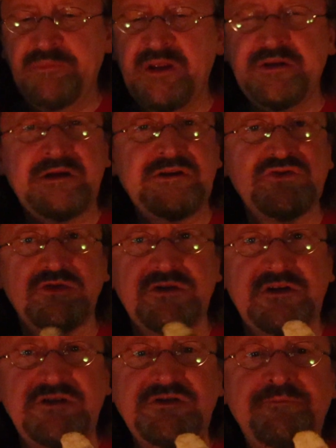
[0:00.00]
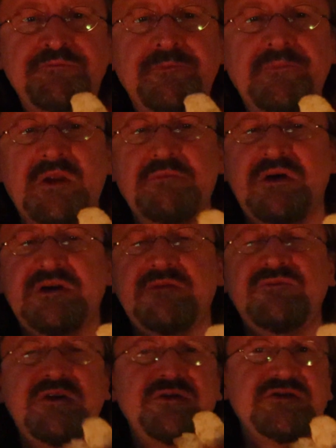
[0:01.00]
And I enjoy these, but
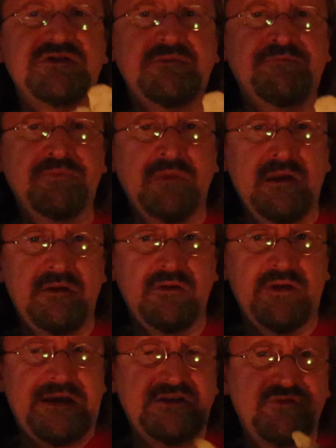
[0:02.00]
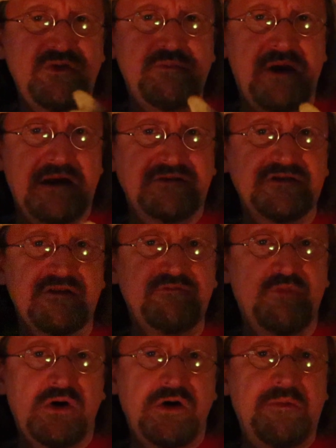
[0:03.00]
I've noticed last few bags I've
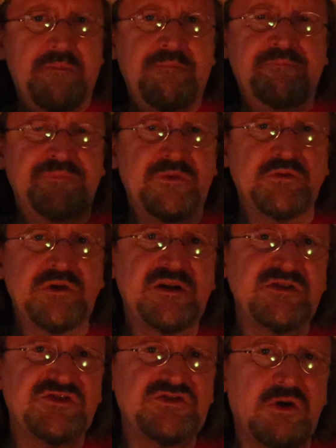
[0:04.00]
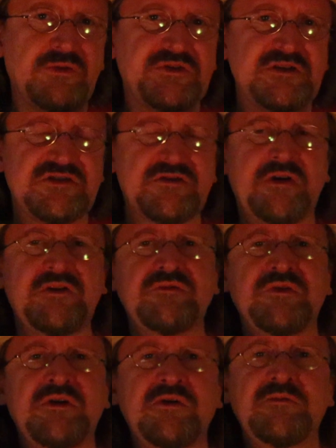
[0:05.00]
bought, they're not as salty. So I
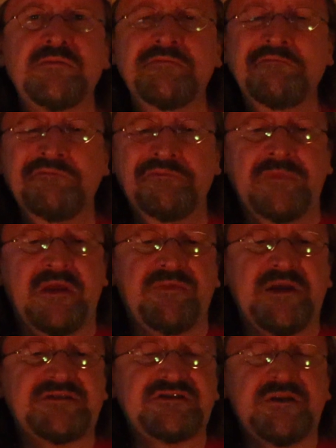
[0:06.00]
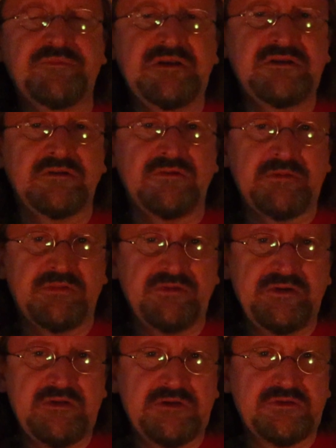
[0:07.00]
don't know if that's something
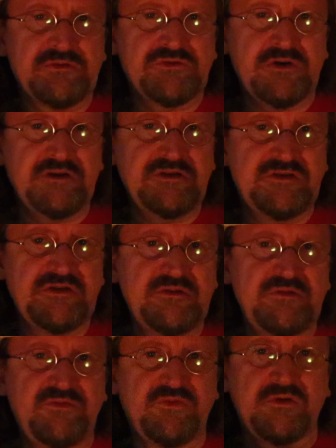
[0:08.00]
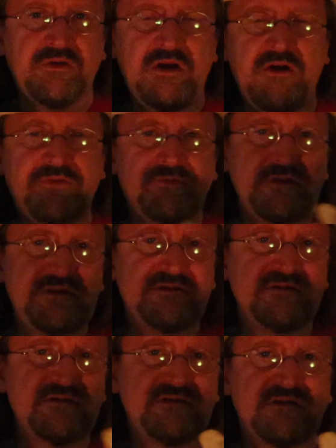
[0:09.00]
deliberately that they're trying to do for health
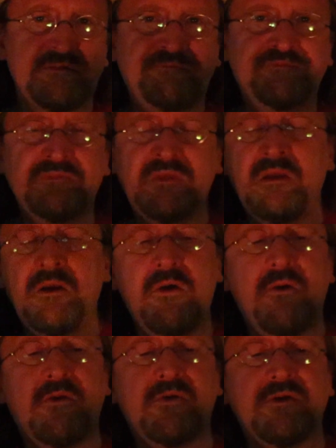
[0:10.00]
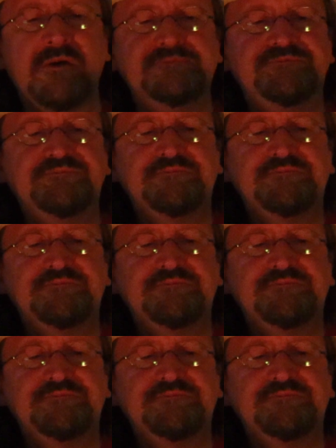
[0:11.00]
reasons or